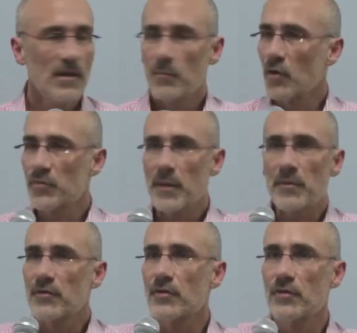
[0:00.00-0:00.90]
Most
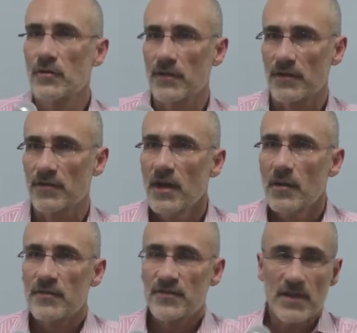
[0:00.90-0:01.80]
people don't know this.
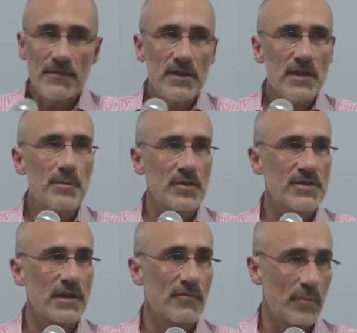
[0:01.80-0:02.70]

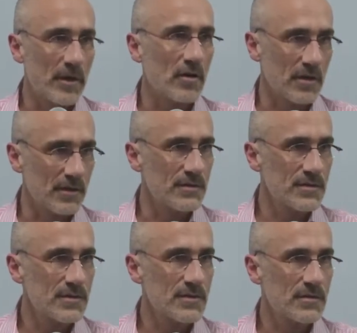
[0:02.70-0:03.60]
70% of
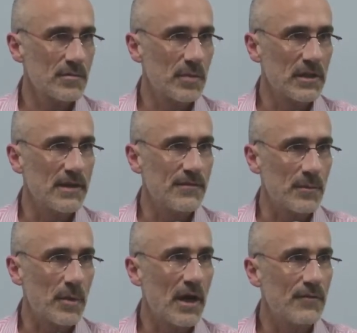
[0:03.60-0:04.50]
Americans believe
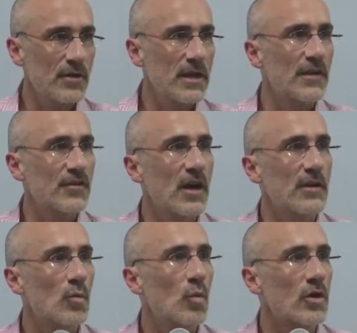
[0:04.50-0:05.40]
that poverty has
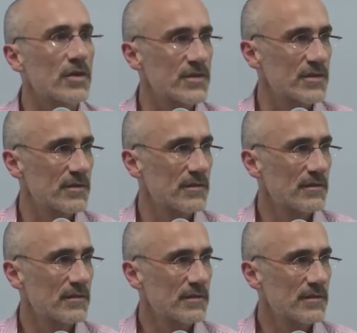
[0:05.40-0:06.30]
gotten worse
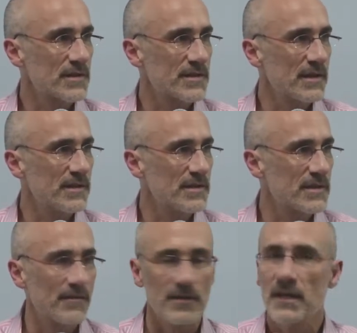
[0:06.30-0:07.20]
since
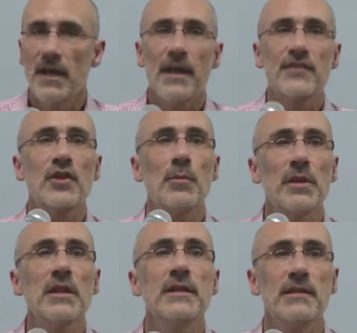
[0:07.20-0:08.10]
1970. That's
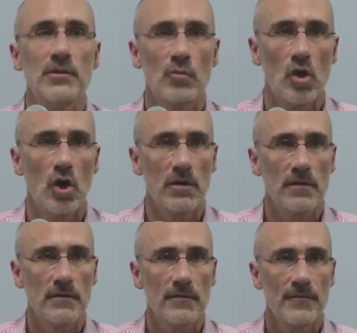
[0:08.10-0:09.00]
completely wrong.
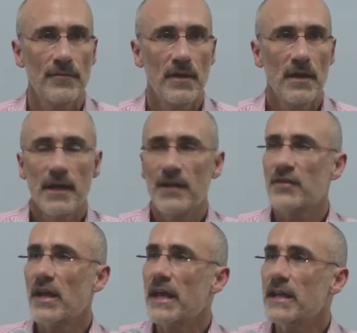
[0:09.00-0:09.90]
It's
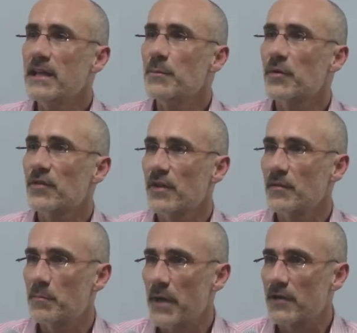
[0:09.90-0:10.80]

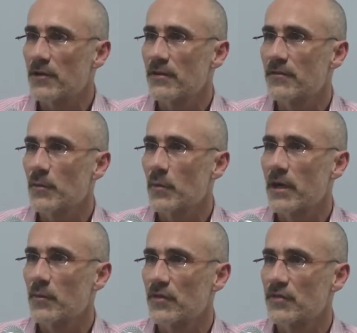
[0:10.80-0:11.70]
80% better than when
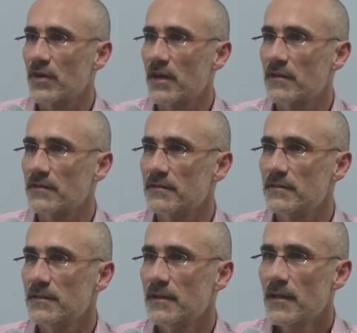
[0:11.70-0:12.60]
I was a child.
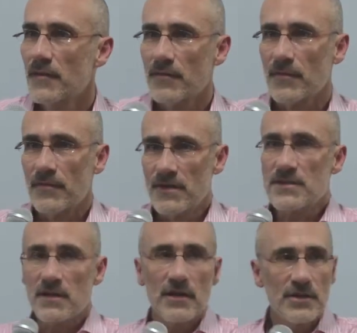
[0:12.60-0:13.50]

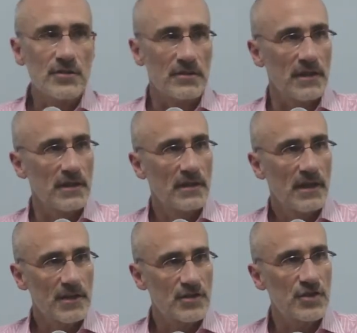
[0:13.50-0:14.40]
This country
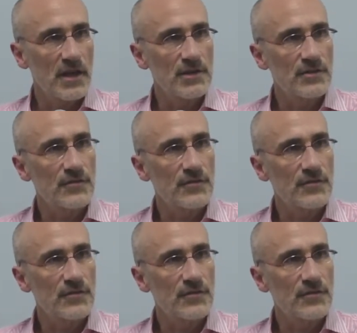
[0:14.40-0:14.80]
has changed